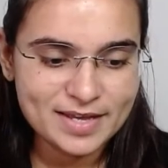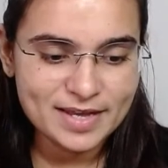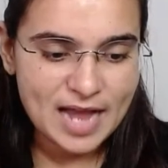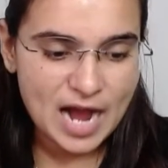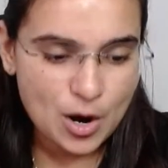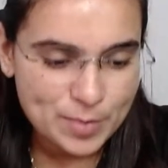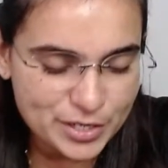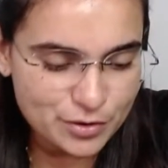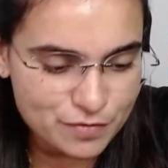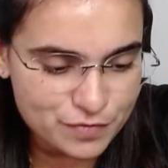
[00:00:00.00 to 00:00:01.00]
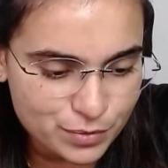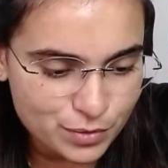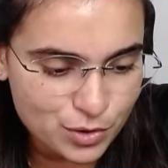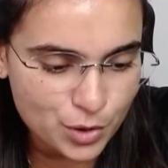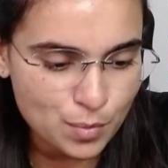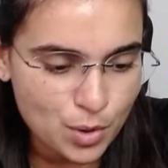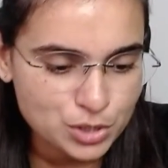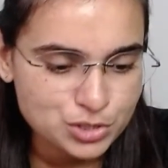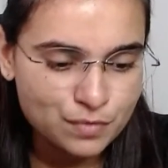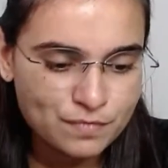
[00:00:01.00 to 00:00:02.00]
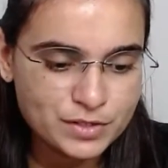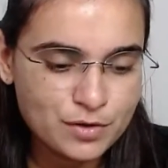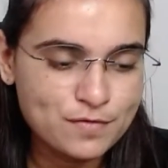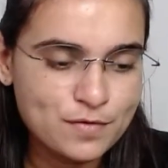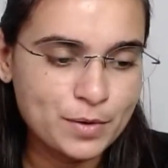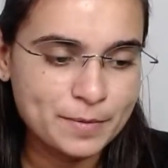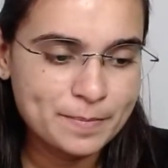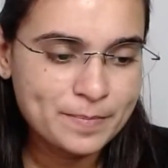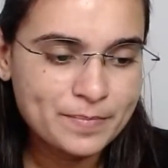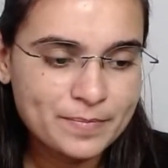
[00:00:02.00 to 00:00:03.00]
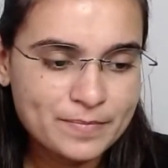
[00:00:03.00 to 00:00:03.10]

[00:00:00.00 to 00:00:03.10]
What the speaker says: How many of you go to washroom with your phone?